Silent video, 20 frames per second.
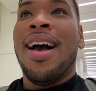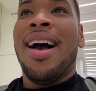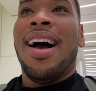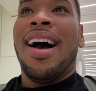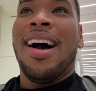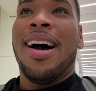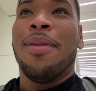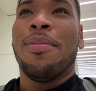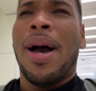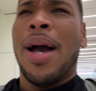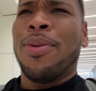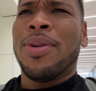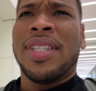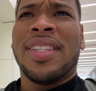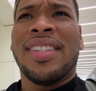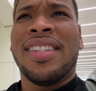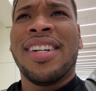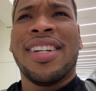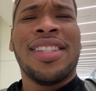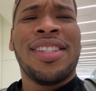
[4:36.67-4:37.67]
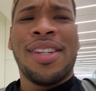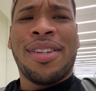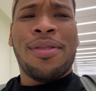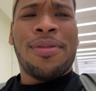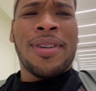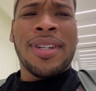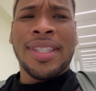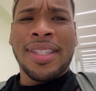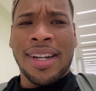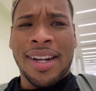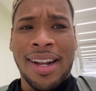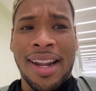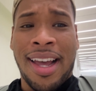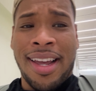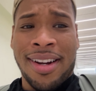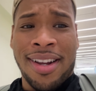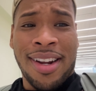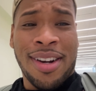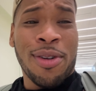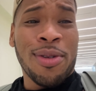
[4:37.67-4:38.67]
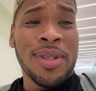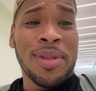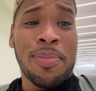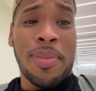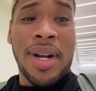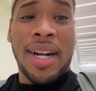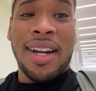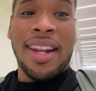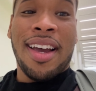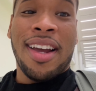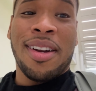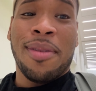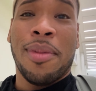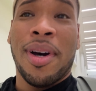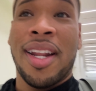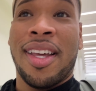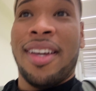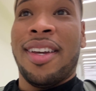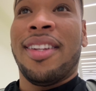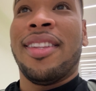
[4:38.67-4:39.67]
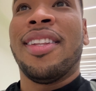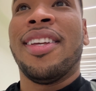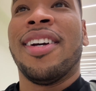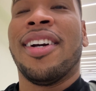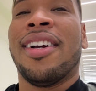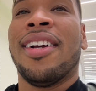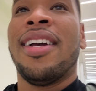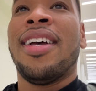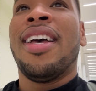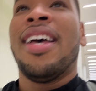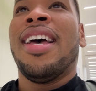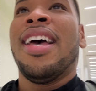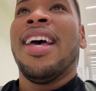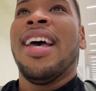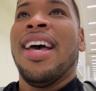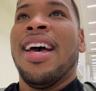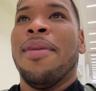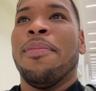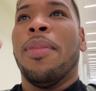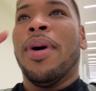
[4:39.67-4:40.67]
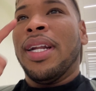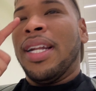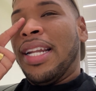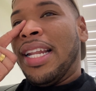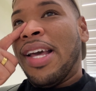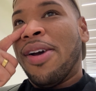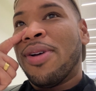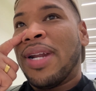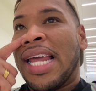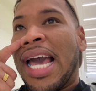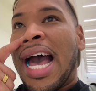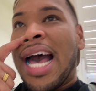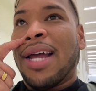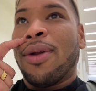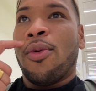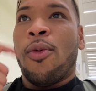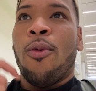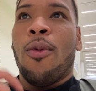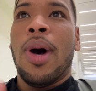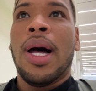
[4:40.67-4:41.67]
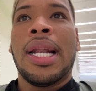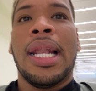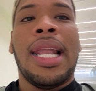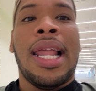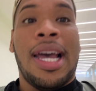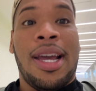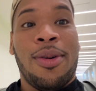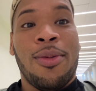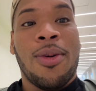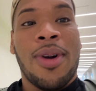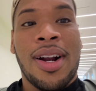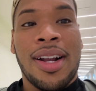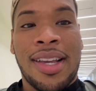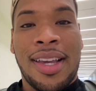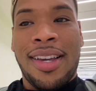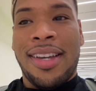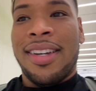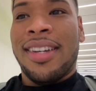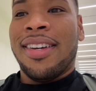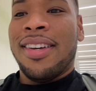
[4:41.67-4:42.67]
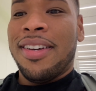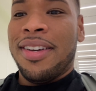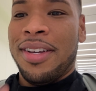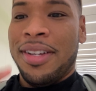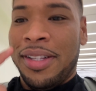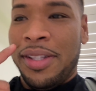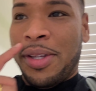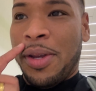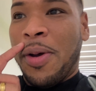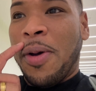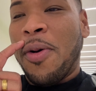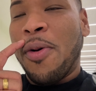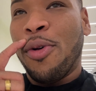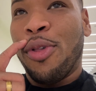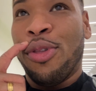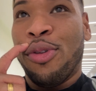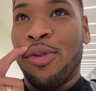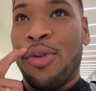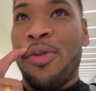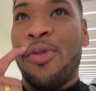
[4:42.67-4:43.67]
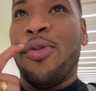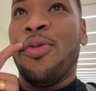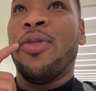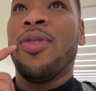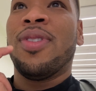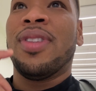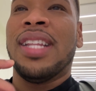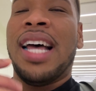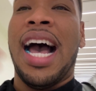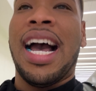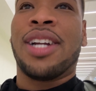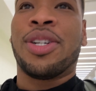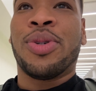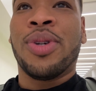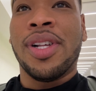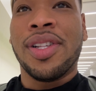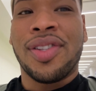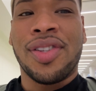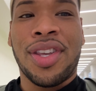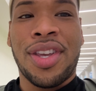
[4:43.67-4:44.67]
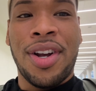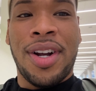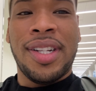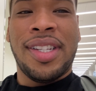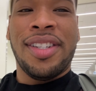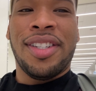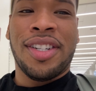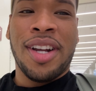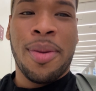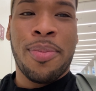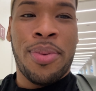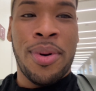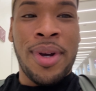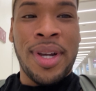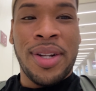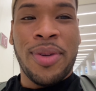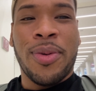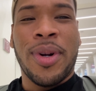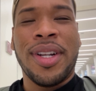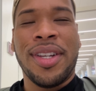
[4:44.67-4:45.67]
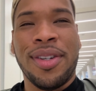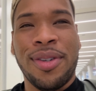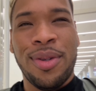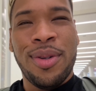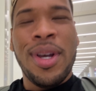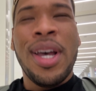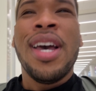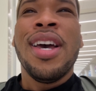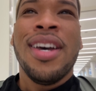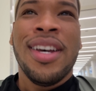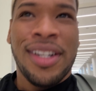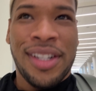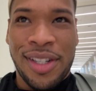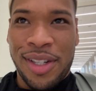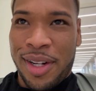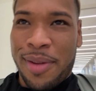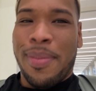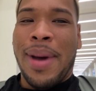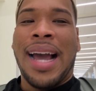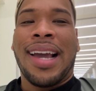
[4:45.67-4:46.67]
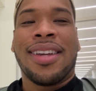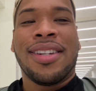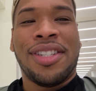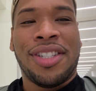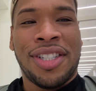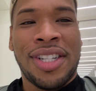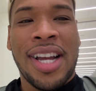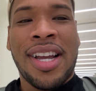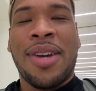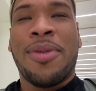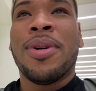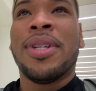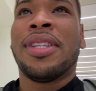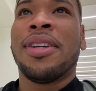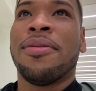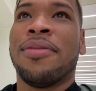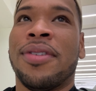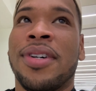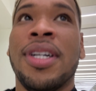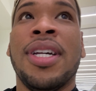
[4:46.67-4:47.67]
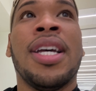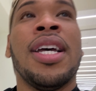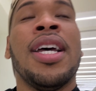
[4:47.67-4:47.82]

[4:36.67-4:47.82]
I was near to the front of the line because there was barely anybody in there, but they only had one line working to go through the actual security checkpoint where you do the baggage check and whatever.